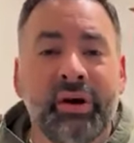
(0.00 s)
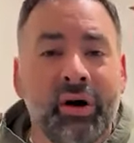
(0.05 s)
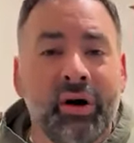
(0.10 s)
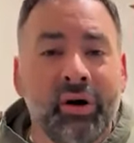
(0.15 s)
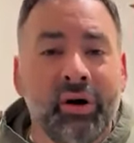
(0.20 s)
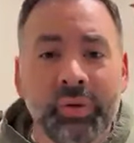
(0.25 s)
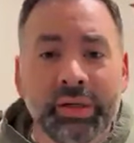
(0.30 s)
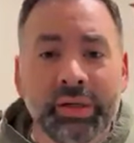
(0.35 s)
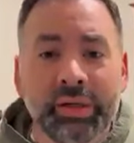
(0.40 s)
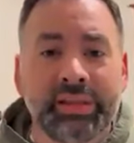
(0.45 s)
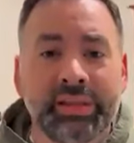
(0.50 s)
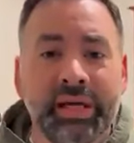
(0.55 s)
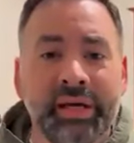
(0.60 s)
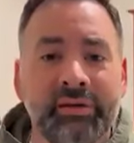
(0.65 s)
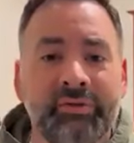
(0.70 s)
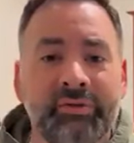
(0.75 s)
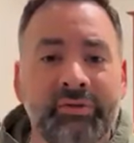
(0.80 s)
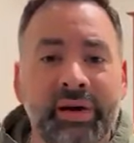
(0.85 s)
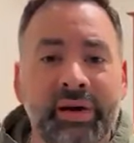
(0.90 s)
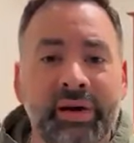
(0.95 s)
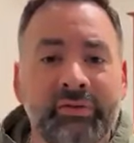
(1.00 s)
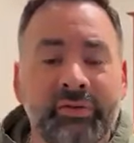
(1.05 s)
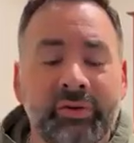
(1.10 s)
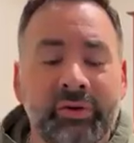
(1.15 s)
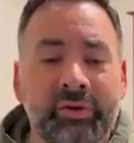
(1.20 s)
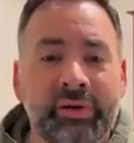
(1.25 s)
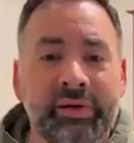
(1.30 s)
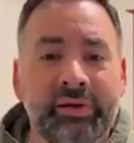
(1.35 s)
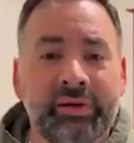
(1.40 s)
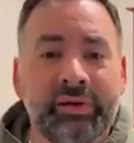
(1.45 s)
always stayed
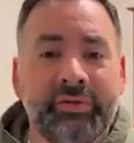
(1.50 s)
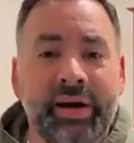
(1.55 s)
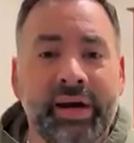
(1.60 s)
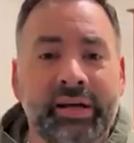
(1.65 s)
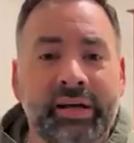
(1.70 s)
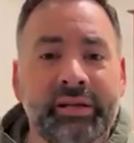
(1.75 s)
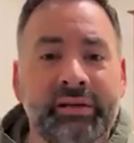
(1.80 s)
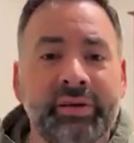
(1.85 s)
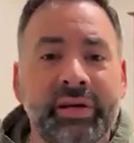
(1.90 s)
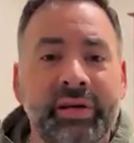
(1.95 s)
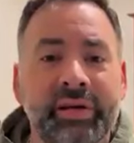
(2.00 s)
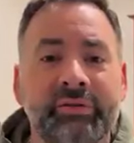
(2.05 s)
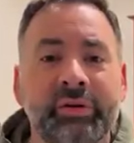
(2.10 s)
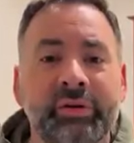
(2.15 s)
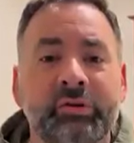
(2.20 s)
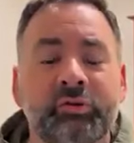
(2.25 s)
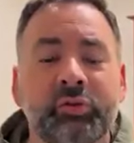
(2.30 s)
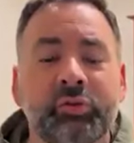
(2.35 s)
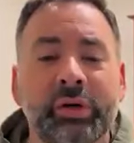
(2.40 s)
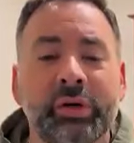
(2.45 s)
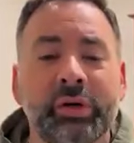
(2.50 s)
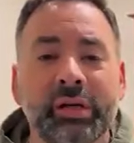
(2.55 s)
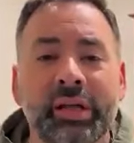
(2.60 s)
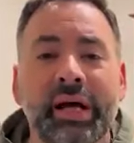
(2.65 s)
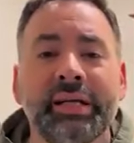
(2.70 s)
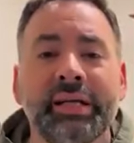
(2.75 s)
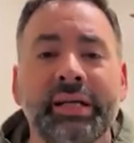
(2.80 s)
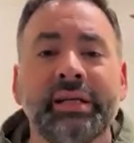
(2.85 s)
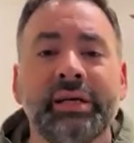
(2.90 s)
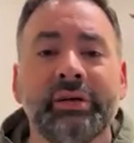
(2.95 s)
faithful in the fact of even
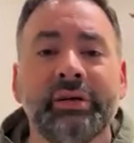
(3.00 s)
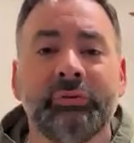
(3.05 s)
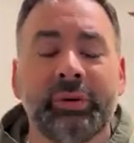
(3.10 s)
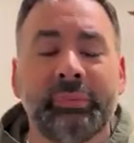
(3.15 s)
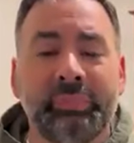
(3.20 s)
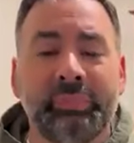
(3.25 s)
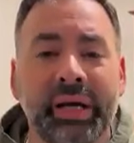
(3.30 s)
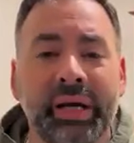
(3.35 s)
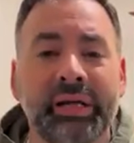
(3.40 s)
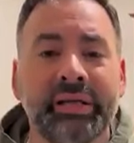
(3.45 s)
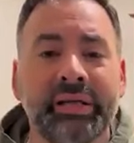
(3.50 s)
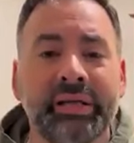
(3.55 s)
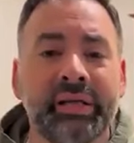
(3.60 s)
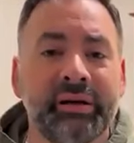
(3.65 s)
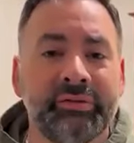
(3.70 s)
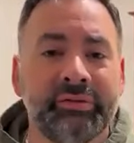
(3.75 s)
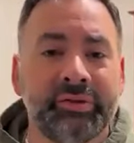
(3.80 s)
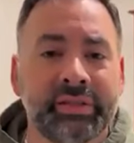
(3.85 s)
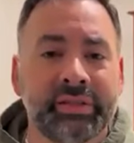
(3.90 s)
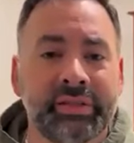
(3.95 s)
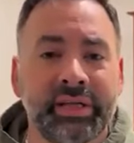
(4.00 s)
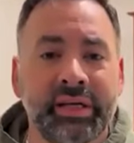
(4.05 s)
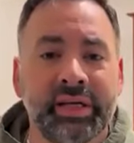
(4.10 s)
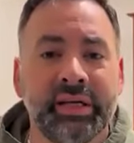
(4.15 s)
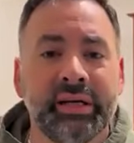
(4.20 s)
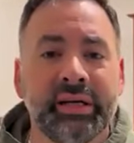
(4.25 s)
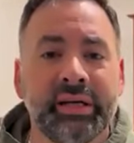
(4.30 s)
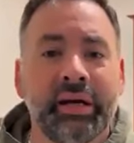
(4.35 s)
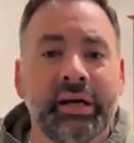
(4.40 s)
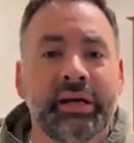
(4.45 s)
realizing and repenting of a sin